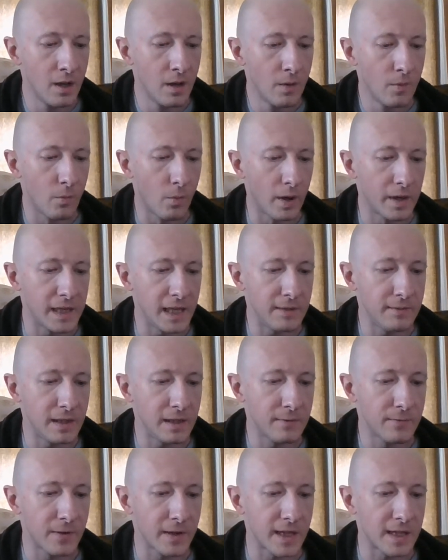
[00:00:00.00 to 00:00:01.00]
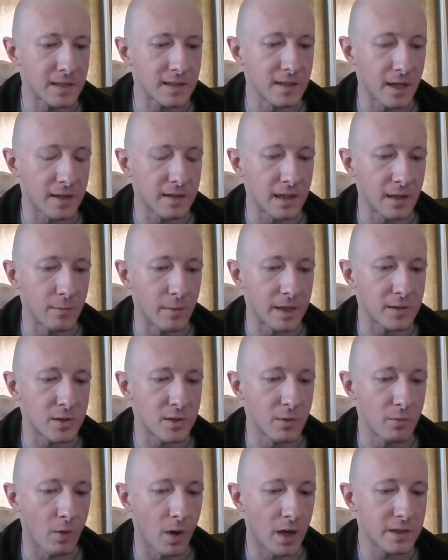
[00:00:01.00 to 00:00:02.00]
One evening Forgets-Nothing went to
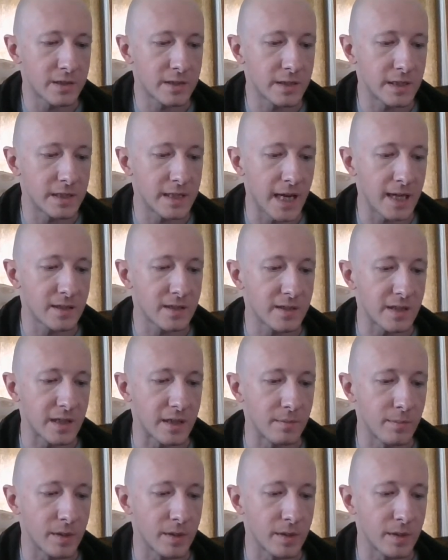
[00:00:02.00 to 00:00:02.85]
watch the dancing,